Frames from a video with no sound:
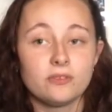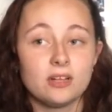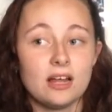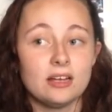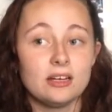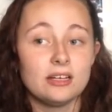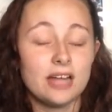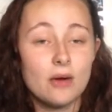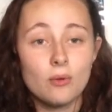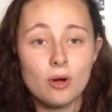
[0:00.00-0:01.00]
that
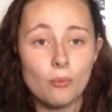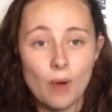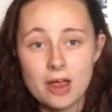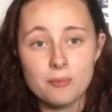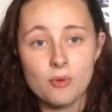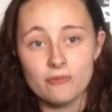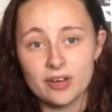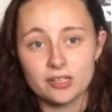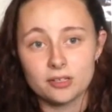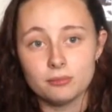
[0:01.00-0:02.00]
there were way more
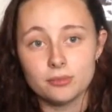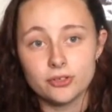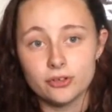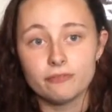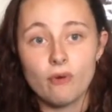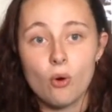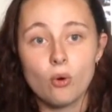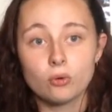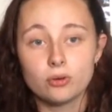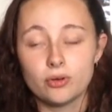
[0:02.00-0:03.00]
victims to
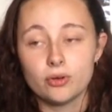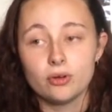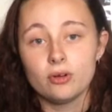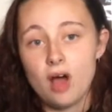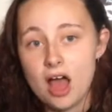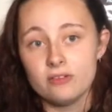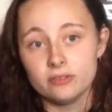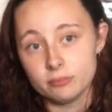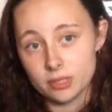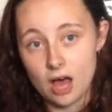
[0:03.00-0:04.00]
fall to
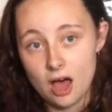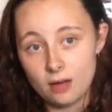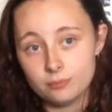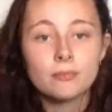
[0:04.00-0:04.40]
Ivan Milat.